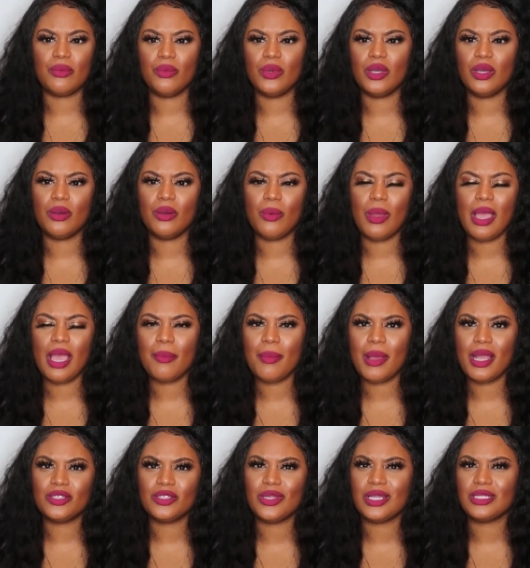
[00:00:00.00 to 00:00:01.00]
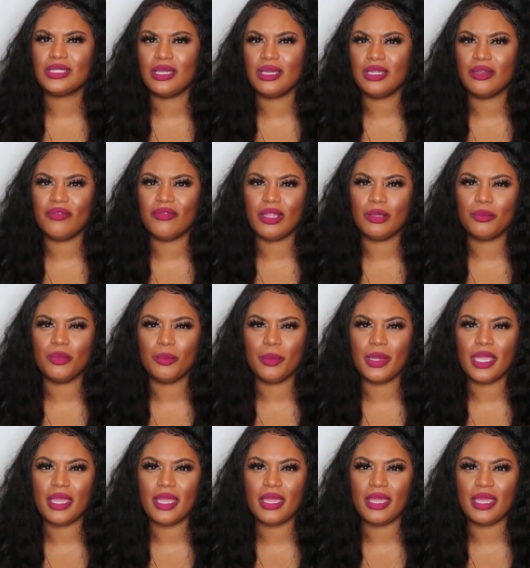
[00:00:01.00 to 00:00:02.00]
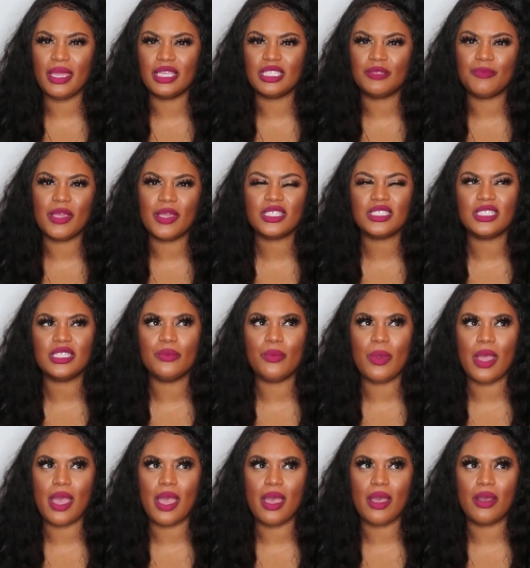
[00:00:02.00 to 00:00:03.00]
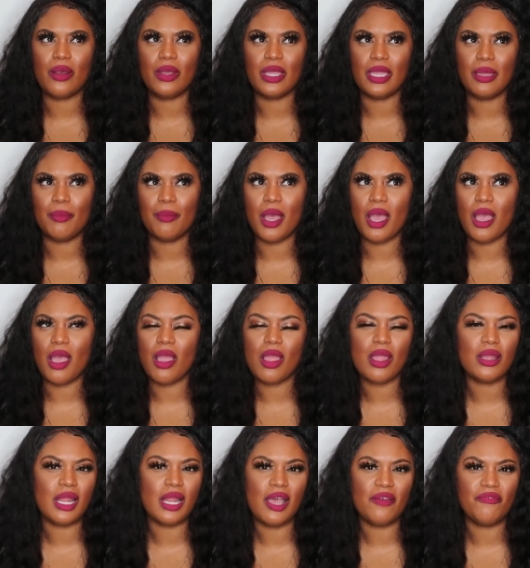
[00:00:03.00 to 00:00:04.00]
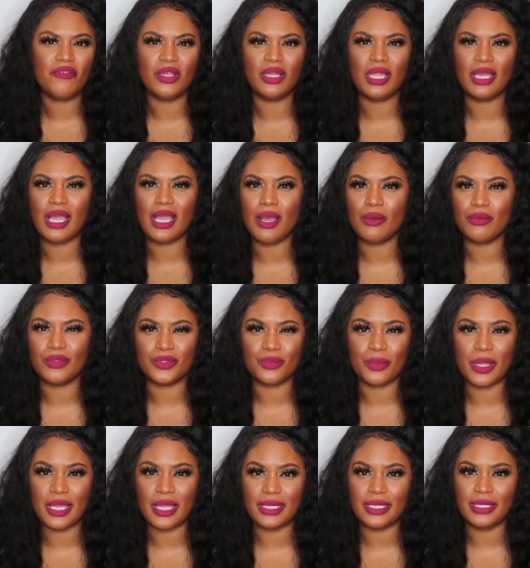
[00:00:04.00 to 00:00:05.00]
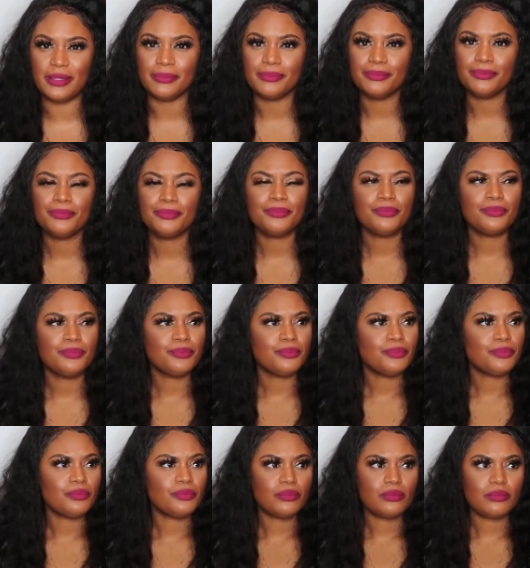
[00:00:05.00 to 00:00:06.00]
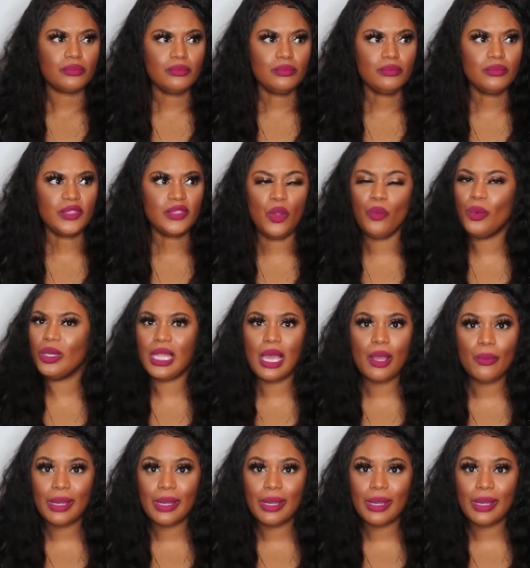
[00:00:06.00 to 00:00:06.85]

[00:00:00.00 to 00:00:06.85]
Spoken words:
well, why am I attracting unavailable men, especially while in my heart I felt like I was ready? Well, I